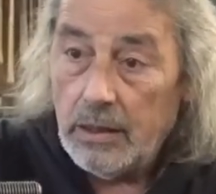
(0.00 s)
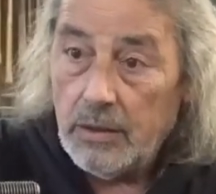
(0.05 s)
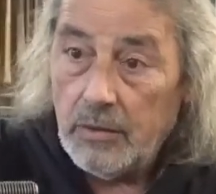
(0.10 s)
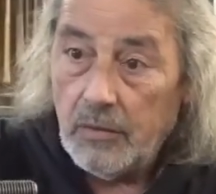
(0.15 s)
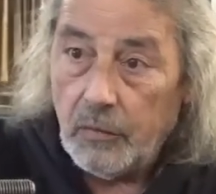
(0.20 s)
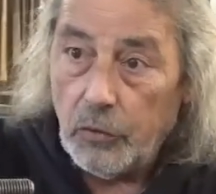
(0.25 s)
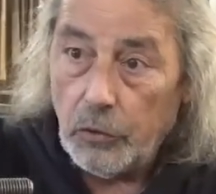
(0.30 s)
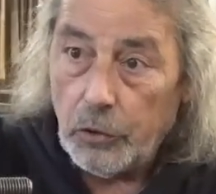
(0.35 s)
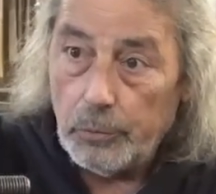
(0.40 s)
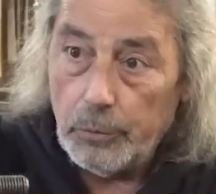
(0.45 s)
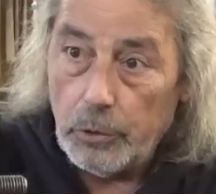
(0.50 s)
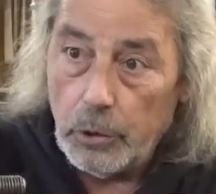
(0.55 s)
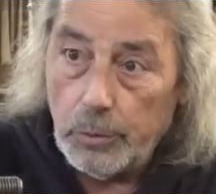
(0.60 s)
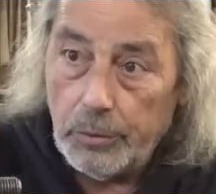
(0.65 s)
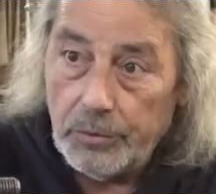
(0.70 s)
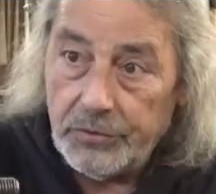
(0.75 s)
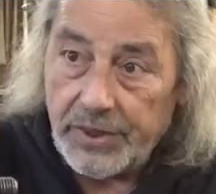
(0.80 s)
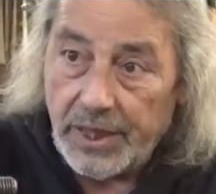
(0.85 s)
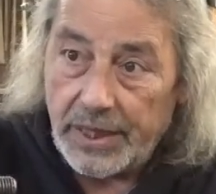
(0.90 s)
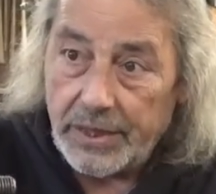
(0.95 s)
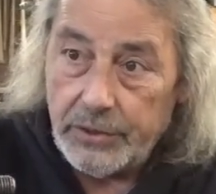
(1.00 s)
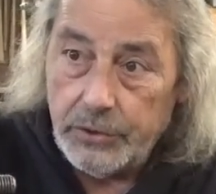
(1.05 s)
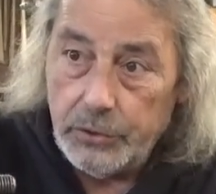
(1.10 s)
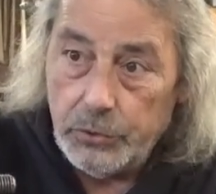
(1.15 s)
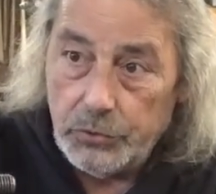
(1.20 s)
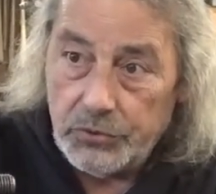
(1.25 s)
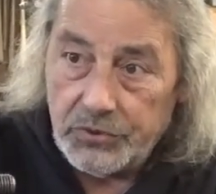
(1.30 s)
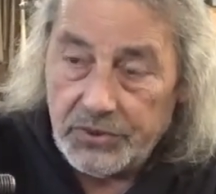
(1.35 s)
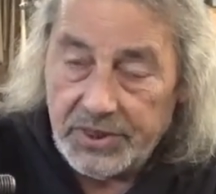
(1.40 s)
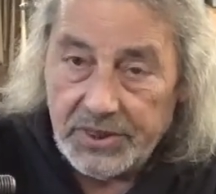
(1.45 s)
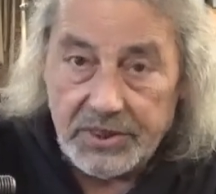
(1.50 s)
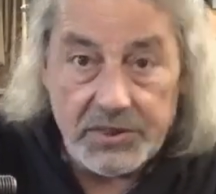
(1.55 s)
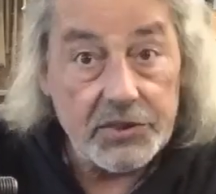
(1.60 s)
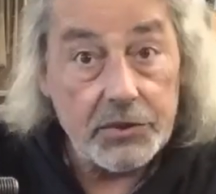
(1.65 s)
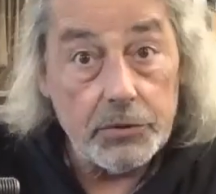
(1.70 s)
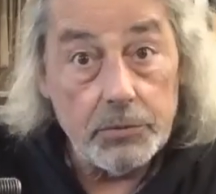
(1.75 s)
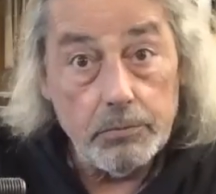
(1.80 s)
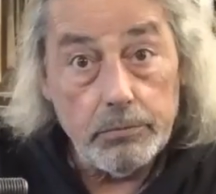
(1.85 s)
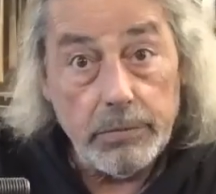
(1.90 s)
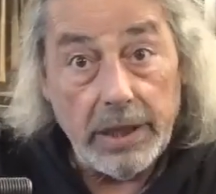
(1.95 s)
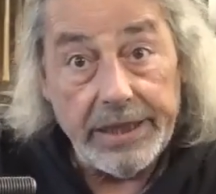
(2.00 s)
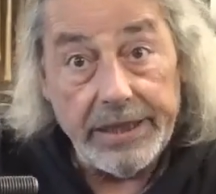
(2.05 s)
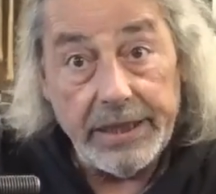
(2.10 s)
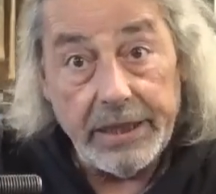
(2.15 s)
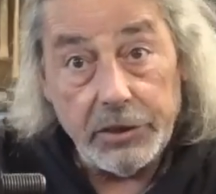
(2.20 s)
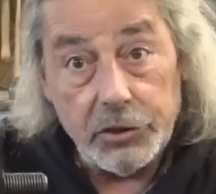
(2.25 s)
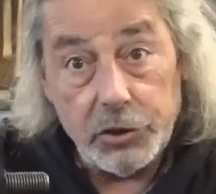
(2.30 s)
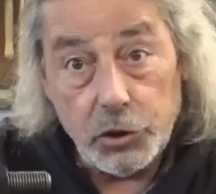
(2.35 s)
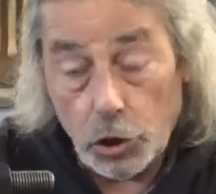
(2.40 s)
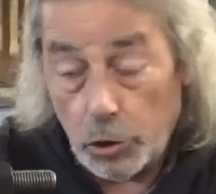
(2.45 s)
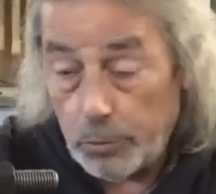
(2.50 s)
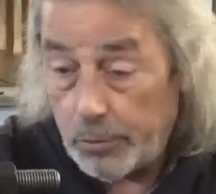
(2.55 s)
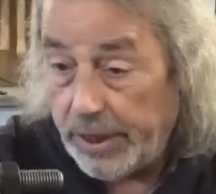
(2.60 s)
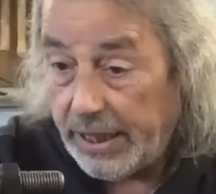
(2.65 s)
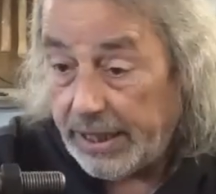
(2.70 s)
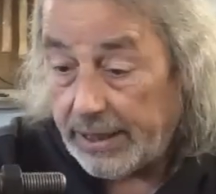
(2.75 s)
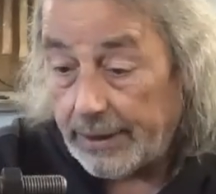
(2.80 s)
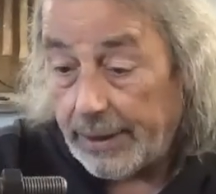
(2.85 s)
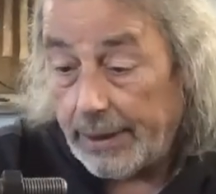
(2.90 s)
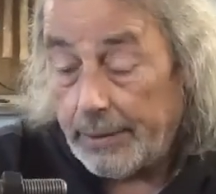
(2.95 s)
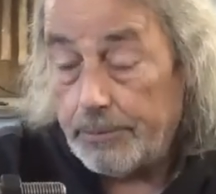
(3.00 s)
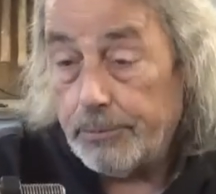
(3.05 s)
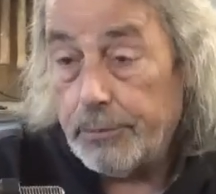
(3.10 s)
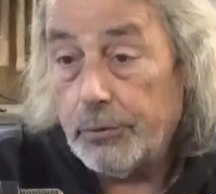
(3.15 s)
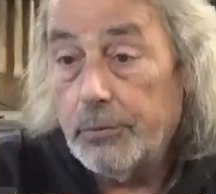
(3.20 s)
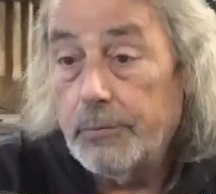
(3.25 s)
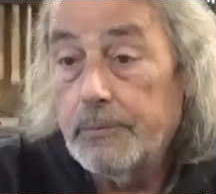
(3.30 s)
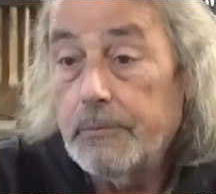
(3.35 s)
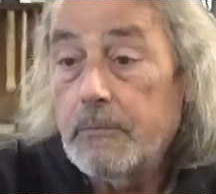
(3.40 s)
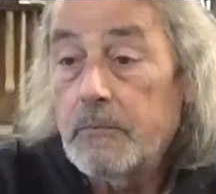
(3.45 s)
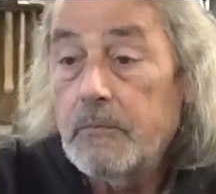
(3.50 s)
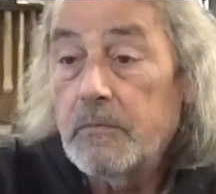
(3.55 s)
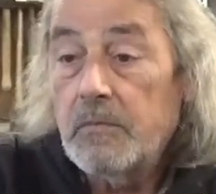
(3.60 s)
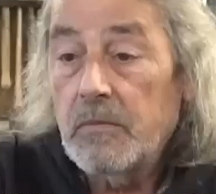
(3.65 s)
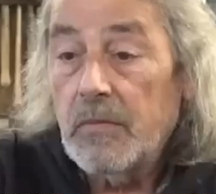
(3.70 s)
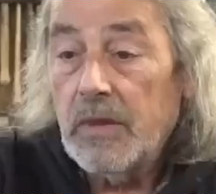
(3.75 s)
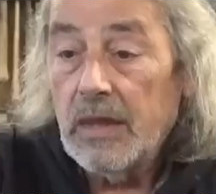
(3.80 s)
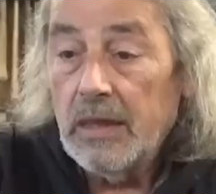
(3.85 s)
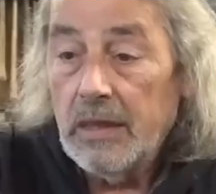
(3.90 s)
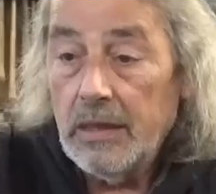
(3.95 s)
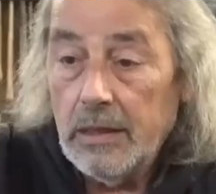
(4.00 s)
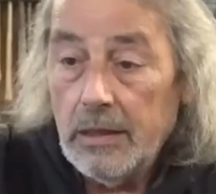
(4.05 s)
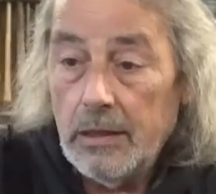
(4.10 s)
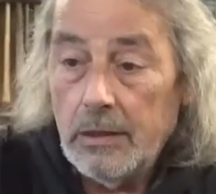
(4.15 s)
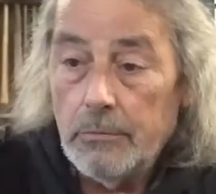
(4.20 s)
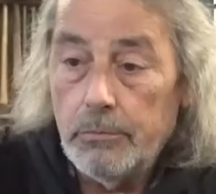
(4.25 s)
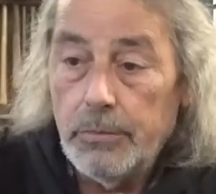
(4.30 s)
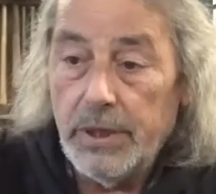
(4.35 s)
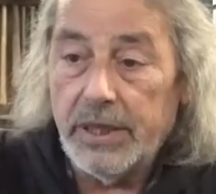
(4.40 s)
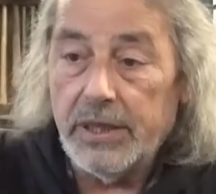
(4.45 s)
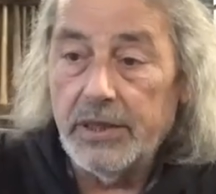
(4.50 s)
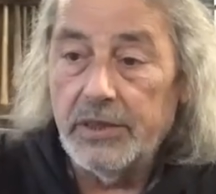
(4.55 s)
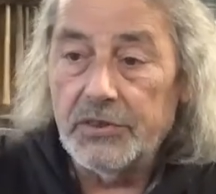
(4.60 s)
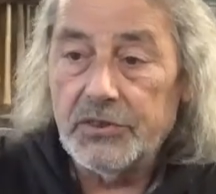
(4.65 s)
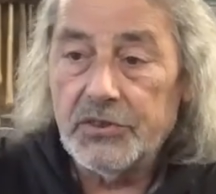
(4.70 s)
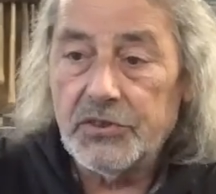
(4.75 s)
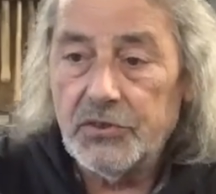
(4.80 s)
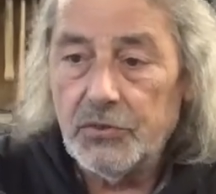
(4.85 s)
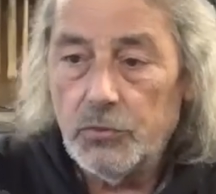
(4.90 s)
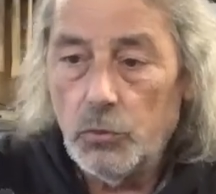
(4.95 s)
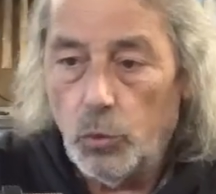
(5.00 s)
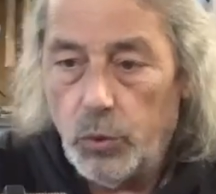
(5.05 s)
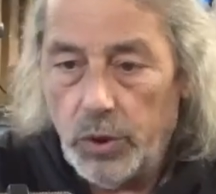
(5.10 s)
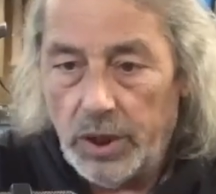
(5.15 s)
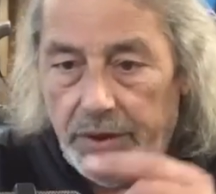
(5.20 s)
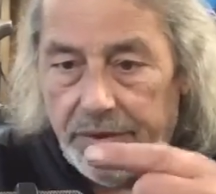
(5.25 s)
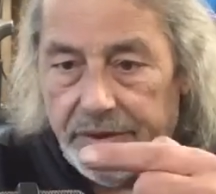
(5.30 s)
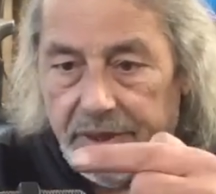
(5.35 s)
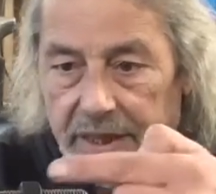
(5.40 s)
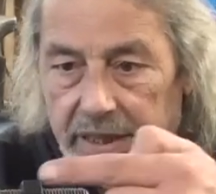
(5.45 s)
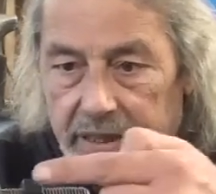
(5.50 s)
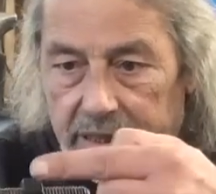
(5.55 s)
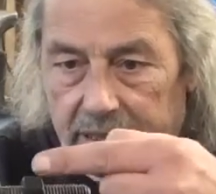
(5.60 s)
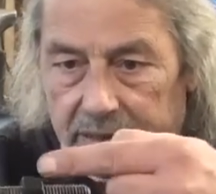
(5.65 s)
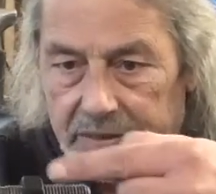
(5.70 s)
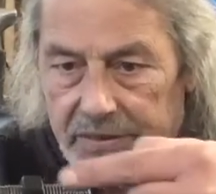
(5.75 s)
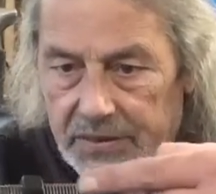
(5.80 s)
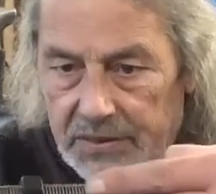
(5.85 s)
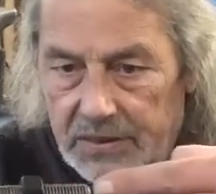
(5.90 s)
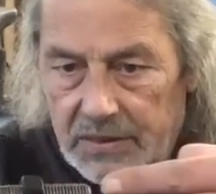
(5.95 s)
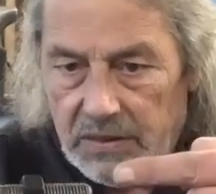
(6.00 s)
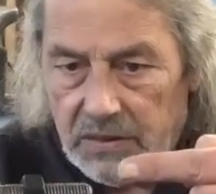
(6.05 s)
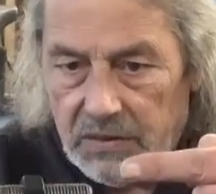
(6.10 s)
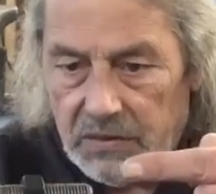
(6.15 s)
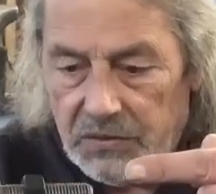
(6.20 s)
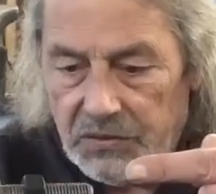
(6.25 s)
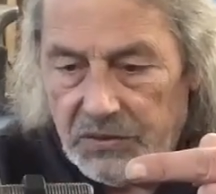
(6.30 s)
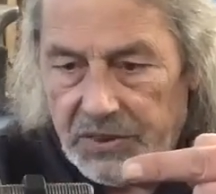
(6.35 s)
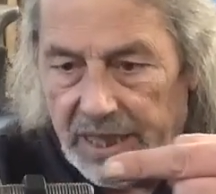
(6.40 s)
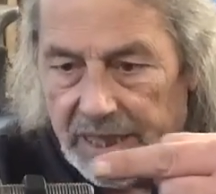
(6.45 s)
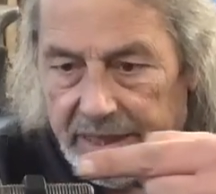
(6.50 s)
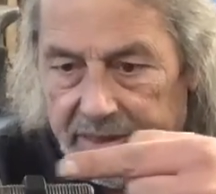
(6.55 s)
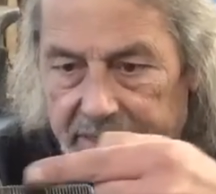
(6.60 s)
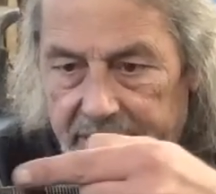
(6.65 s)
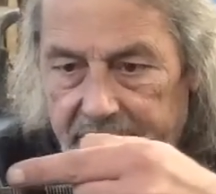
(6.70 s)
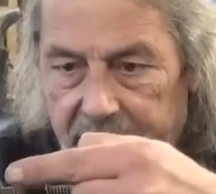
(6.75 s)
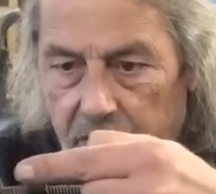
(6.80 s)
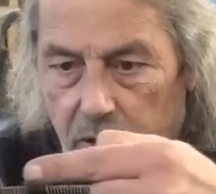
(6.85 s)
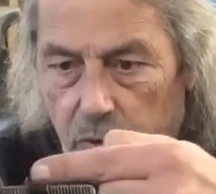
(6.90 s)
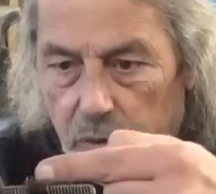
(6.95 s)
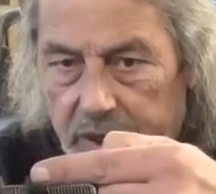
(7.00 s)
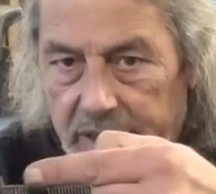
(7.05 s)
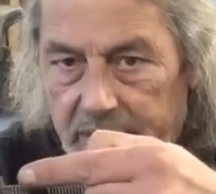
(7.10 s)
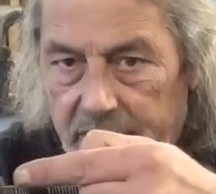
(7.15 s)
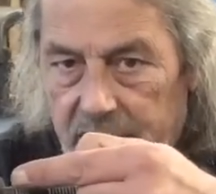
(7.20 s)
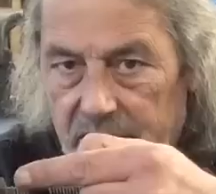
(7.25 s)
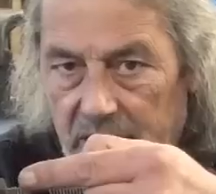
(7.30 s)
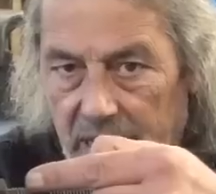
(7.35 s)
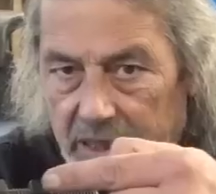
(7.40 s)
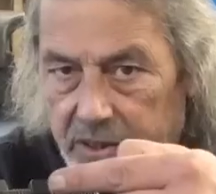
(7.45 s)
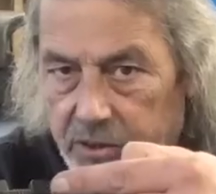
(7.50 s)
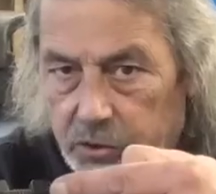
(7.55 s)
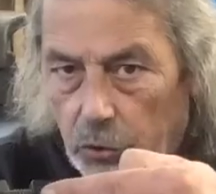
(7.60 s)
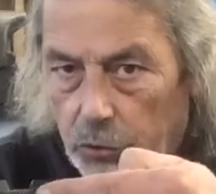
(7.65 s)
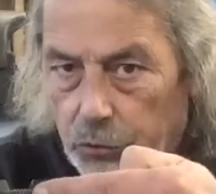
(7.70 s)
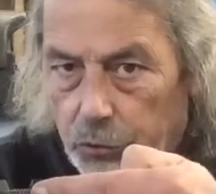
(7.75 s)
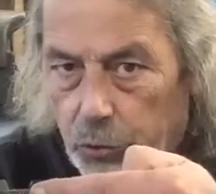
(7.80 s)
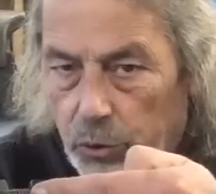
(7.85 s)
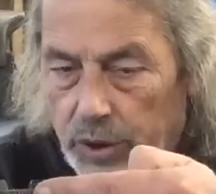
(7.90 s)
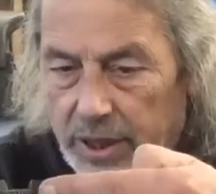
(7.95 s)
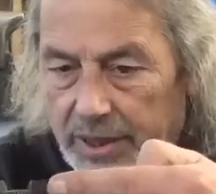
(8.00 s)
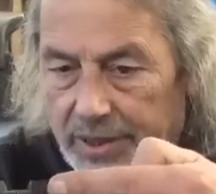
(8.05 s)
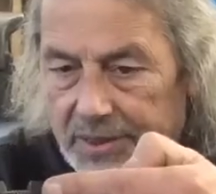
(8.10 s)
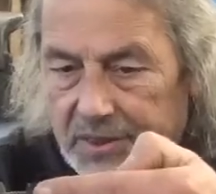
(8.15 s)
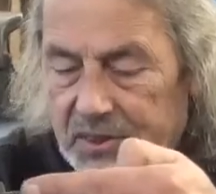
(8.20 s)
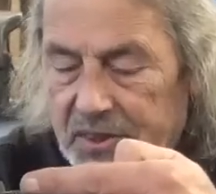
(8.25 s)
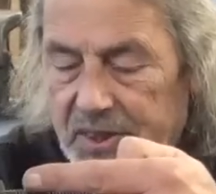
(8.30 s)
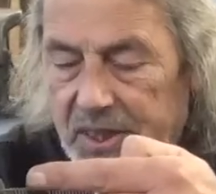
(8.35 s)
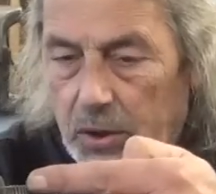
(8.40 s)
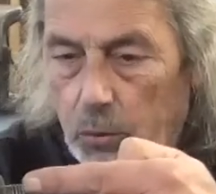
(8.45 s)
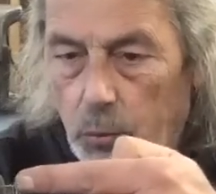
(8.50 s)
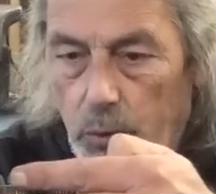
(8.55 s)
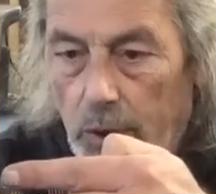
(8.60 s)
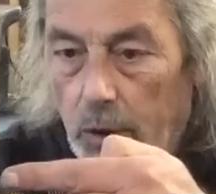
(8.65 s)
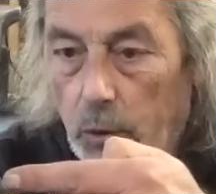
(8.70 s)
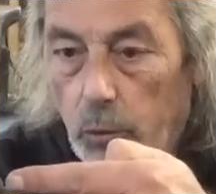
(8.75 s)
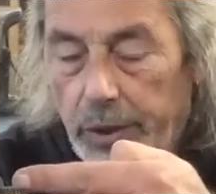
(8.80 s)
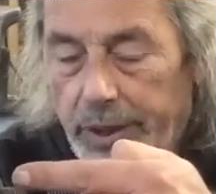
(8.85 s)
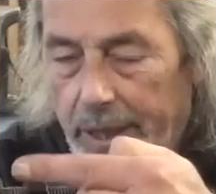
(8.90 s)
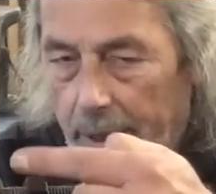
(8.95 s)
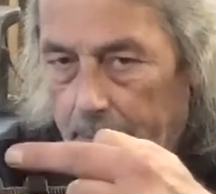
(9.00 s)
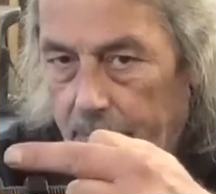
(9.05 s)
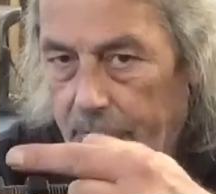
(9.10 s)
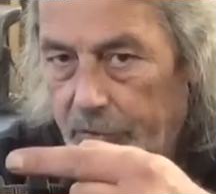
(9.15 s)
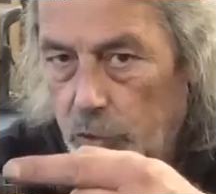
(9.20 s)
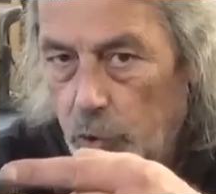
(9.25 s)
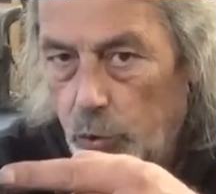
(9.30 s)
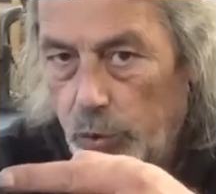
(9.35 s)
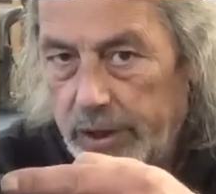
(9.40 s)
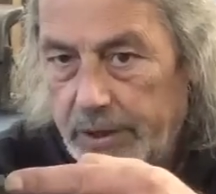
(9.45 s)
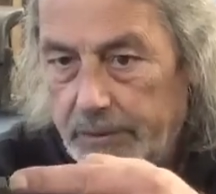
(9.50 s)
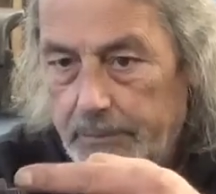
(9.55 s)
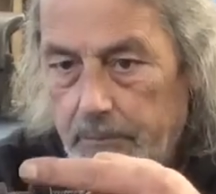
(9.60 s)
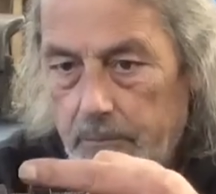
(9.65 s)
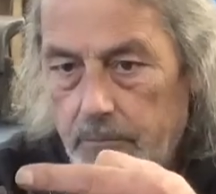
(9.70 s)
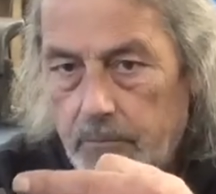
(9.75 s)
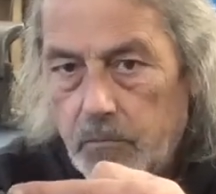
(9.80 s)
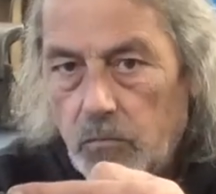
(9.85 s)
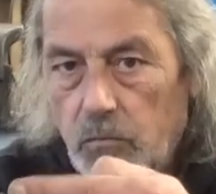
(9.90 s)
For the moment I use this made in Germany clamp because welding at 90 degrees I don't really see well what I'm doing.